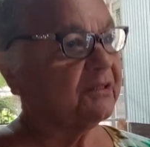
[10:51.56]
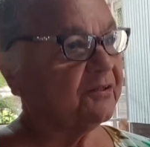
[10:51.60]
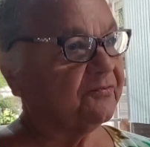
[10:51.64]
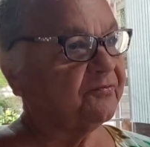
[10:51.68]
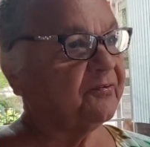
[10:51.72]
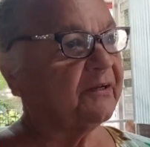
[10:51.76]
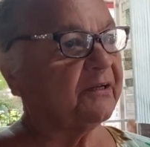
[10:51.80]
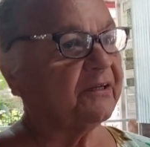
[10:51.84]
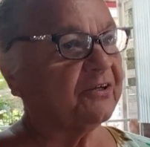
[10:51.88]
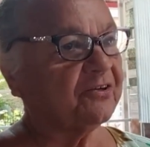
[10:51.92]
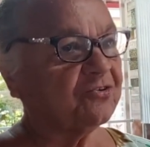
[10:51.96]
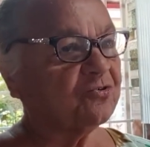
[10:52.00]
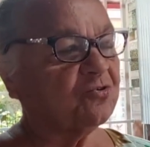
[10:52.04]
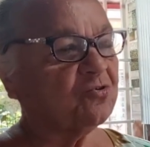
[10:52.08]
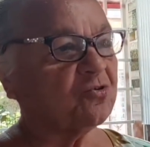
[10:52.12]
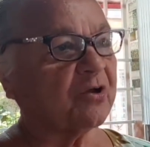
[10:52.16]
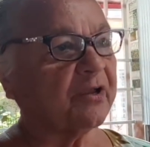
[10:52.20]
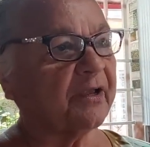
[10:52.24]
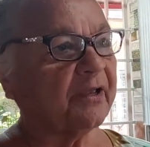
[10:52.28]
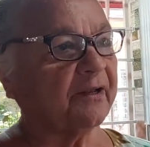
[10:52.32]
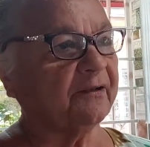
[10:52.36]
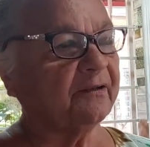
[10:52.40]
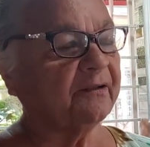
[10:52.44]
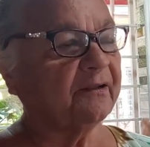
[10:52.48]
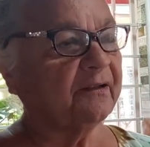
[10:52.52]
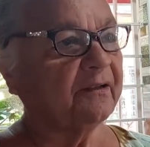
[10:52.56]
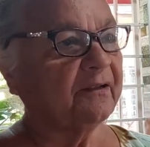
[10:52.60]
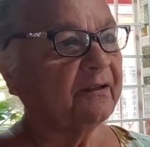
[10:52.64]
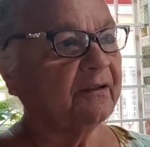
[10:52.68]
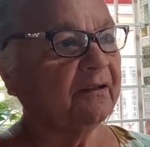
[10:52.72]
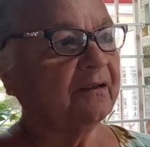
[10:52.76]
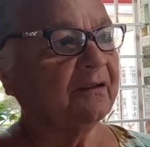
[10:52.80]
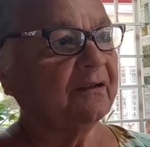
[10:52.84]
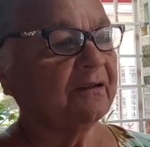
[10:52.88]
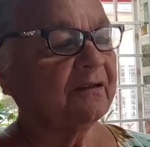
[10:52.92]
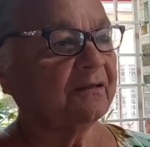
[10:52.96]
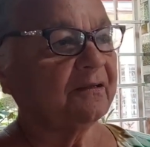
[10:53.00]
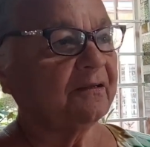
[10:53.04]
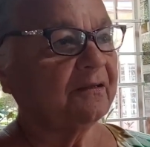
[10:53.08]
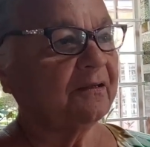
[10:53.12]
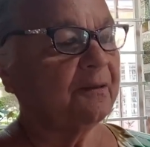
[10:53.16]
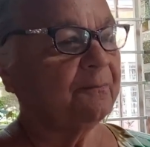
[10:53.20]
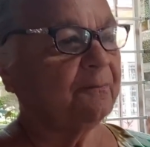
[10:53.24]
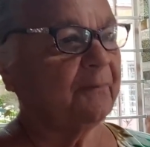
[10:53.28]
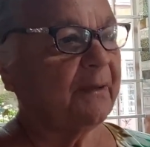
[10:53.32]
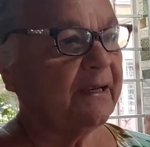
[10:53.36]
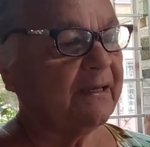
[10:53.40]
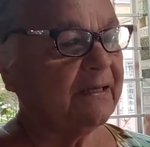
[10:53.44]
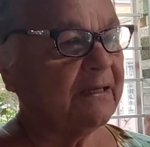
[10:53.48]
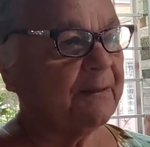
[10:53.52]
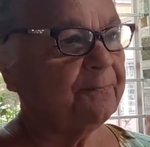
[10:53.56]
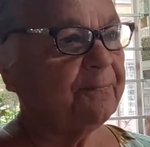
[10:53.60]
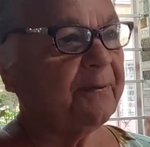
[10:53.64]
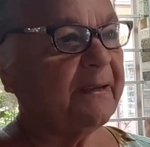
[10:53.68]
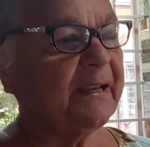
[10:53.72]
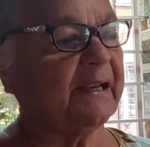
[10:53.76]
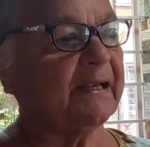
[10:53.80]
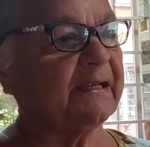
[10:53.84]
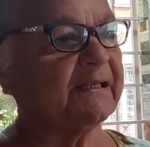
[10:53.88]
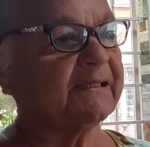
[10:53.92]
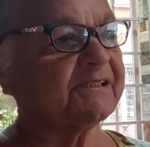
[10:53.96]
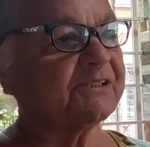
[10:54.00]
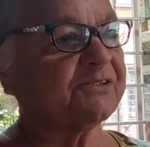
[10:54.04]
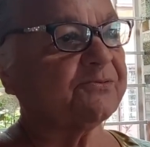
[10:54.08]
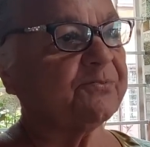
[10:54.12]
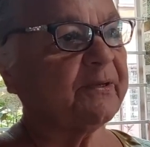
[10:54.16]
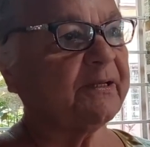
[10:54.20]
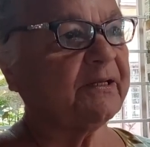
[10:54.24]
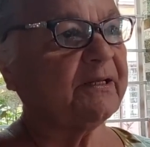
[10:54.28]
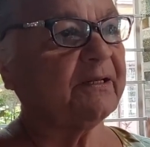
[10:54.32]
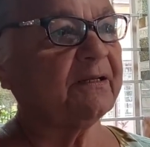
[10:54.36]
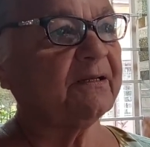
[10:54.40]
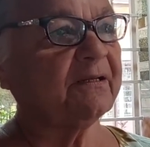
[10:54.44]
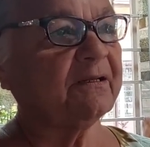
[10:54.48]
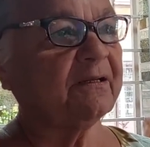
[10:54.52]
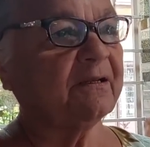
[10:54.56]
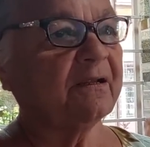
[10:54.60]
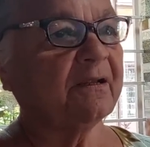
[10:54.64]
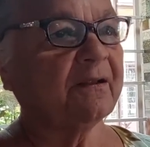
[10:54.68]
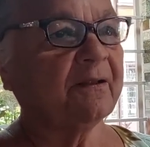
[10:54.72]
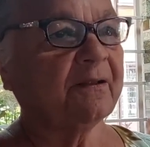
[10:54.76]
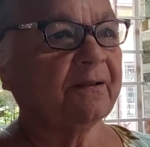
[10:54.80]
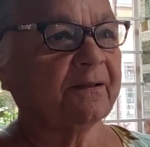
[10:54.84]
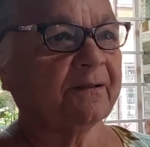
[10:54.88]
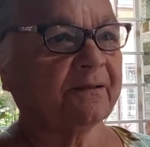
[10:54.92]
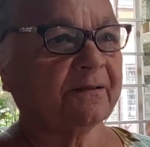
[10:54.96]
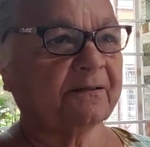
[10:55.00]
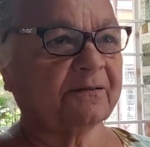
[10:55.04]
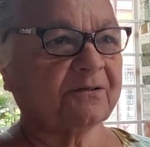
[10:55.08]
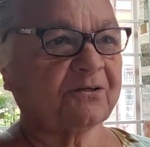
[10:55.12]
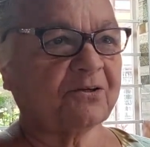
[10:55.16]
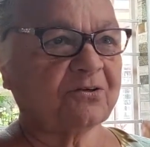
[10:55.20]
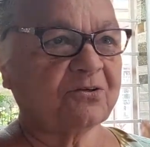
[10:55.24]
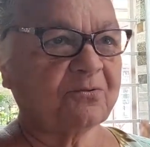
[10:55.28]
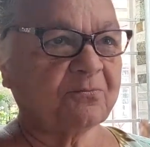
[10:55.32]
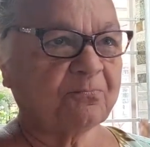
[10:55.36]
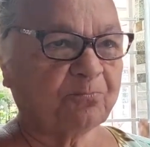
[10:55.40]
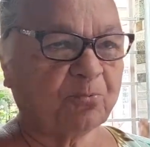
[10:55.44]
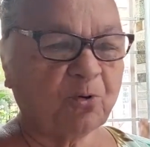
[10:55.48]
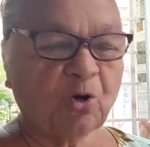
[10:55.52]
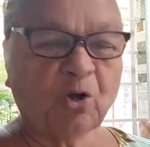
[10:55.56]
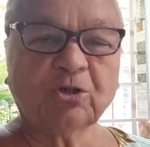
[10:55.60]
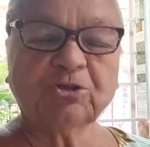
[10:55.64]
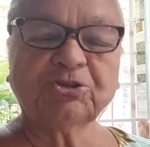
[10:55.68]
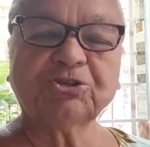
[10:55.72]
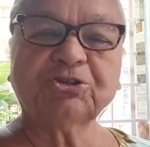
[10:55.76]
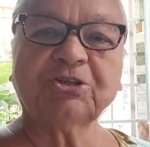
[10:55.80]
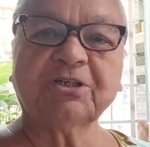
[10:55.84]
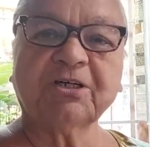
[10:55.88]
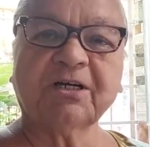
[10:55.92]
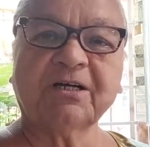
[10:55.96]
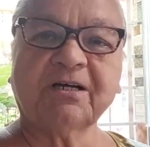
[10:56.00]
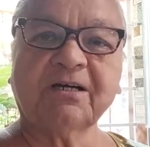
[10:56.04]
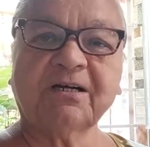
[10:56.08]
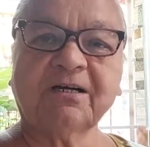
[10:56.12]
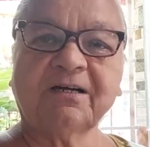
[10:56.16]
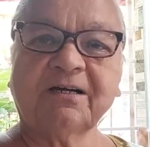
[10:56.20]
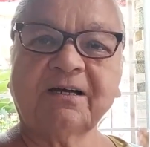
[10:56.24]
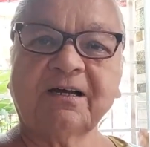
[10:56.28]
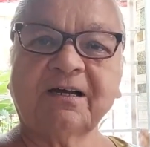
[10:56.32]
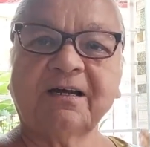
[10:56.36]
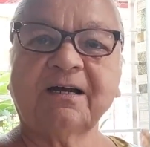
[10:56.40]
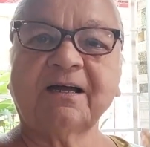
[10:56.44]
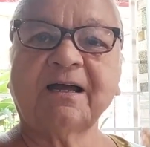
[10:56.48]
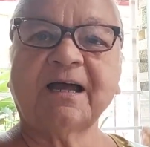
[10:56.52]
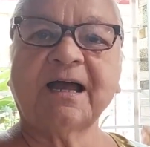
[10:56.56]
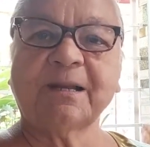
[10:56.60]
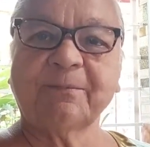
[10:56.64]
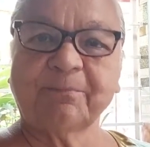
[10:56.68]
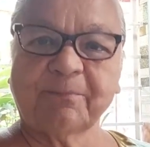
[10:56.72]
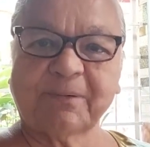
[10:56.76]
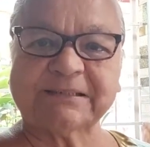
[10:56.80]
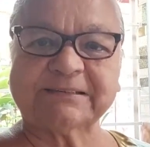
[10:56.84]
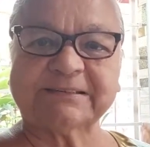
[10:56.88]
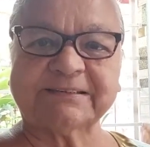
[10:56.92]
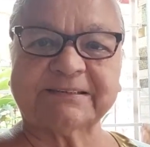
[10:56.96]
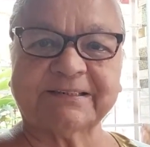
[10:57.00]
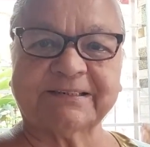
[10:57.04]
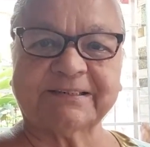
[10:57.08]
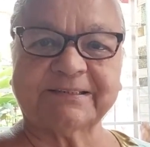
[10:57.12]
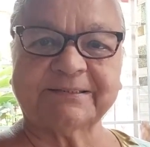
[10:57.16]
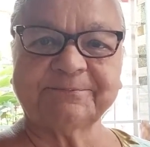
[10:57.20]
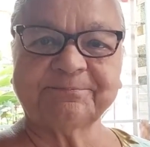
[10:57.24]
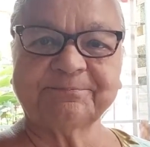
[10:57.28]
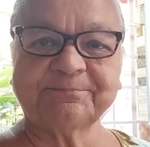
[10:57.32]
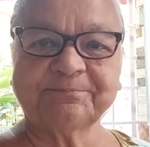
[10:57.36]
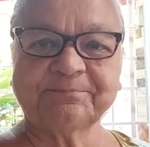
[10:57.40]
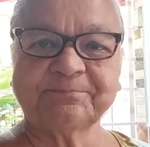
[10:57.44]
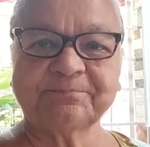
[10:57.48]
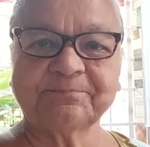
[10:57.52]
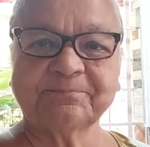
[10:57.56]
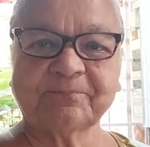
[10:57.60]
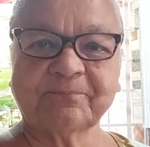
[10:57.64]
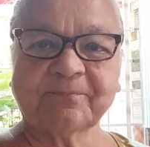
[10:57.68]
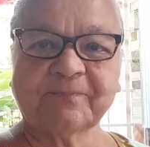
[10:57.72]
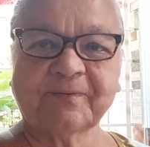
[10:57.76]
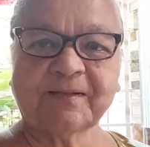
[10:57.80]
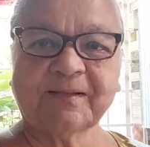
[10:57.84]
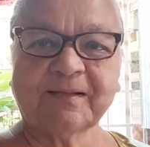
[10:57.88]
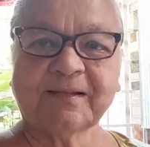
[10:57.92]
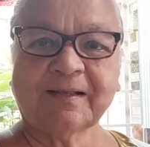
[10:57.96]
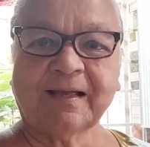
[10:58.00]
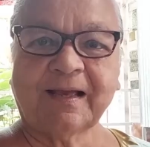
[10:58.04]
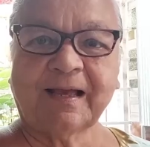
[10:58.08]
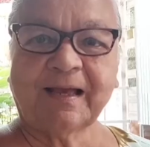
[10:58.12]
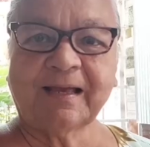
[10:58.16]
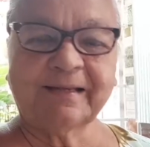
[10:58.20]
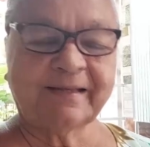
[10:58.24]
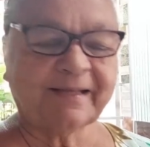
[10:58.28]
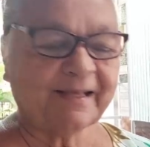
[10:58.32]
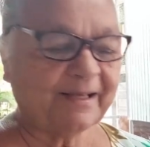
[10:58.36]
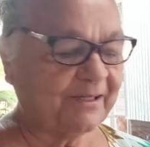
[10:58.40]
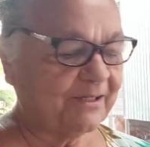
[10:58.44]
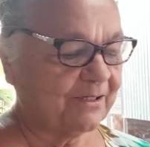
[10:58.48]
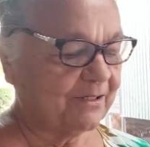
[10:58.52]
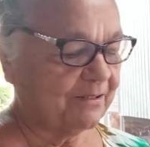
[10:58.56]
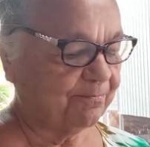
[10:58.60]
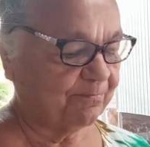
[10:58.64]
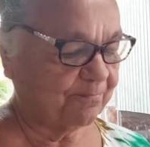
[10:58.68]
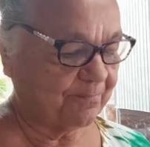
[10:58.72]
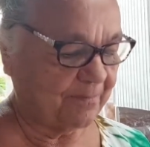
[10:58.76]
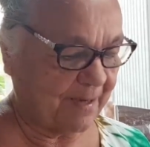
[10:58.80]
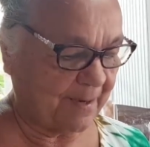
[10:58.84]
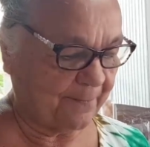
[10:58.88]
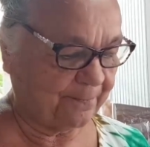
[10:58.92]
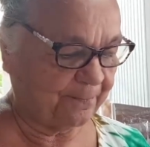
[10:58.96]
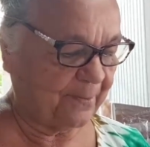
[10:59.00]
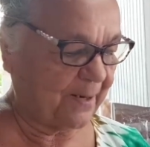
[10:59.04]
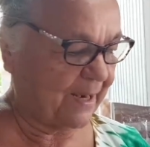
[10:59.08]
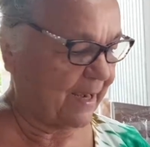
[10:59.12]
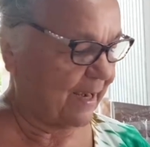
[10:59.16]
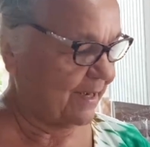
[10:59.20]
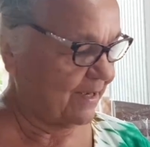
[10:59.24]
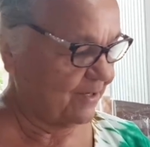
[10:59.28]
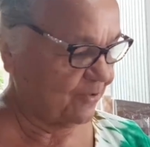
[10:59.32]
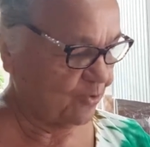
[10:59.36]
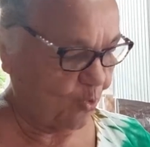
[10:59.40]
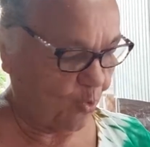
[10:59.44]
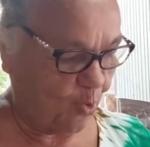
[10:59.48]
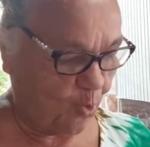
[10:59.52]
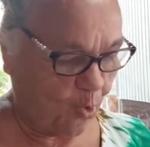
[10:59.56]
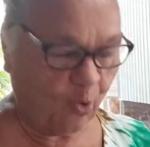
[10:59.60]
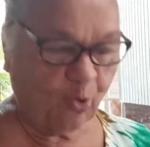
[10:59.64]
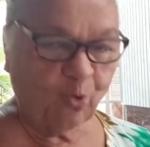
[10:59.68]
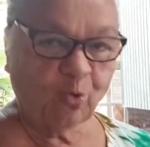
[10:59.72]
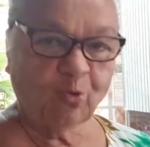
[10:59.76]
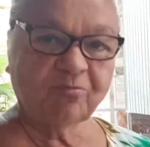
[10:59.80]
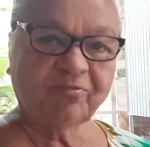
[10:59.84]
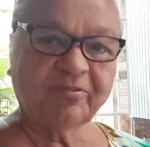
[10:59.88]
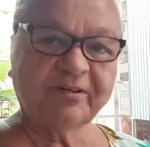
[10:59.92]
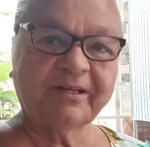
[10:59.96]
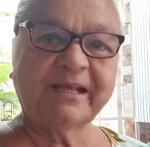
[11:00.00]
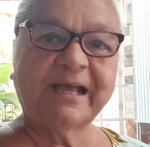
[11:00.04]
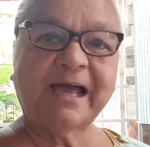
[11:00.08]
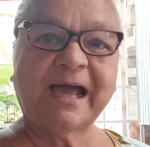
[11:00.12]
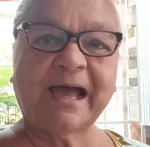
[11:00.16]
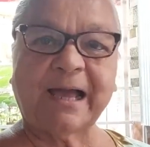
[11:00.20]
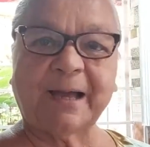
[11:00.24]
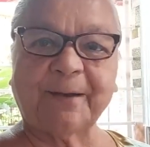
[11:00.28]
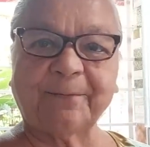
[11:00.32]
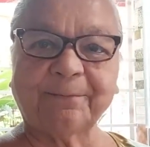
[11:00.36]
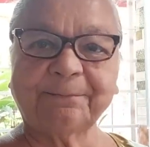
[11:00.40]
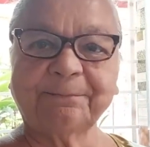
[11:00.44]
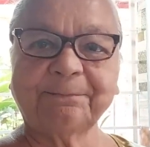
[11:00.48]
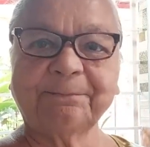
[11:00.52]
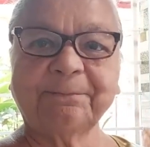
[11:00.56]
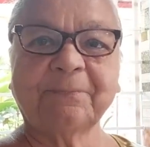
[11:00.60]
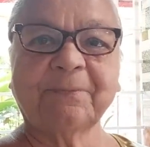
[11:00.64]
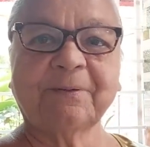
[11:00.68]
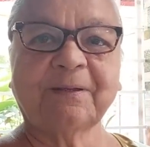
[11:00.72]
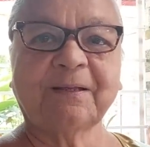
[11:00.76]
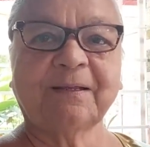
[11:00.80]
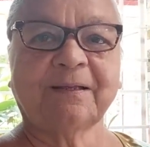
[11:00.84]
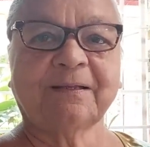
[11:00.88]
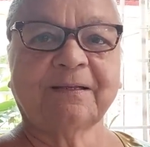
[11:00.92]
it's finished cooking, you make the beans with the brown sugar and mustard. Mm-hmm. And then you apply it all over the ham.